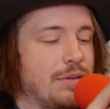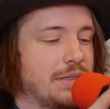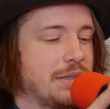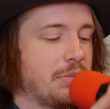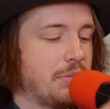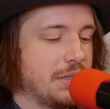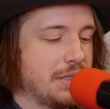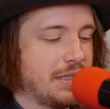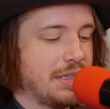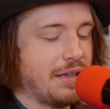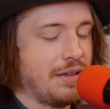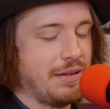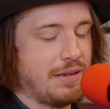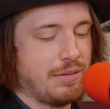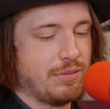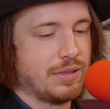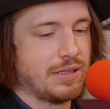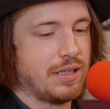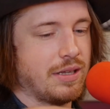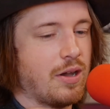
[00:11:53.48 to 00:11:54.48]
It was
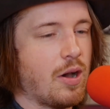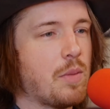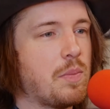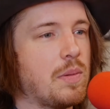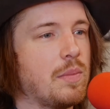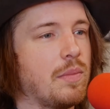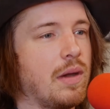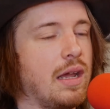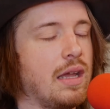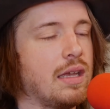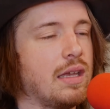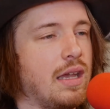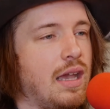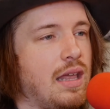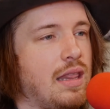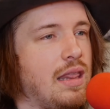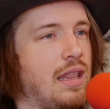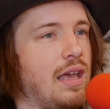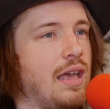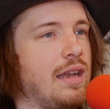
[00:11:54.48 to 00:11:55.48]
the open mic,
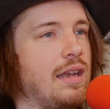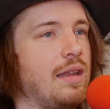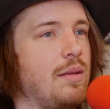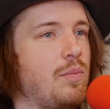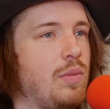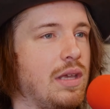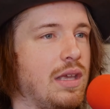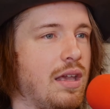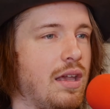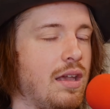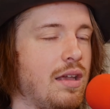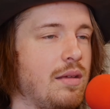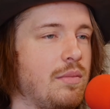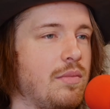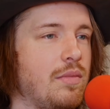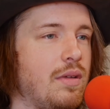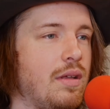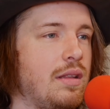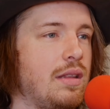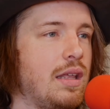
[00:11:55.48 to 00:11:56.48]
and then
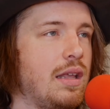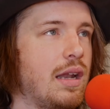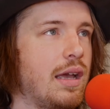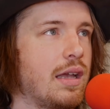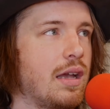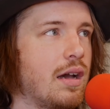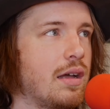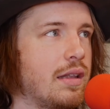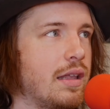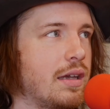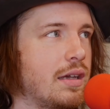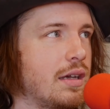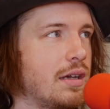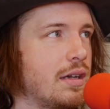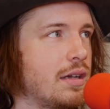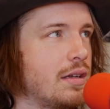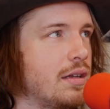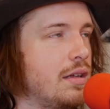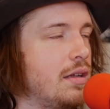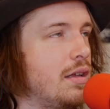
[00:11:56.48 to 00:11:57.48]
I got like
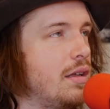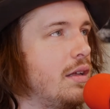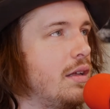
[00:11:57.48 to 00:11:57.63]
a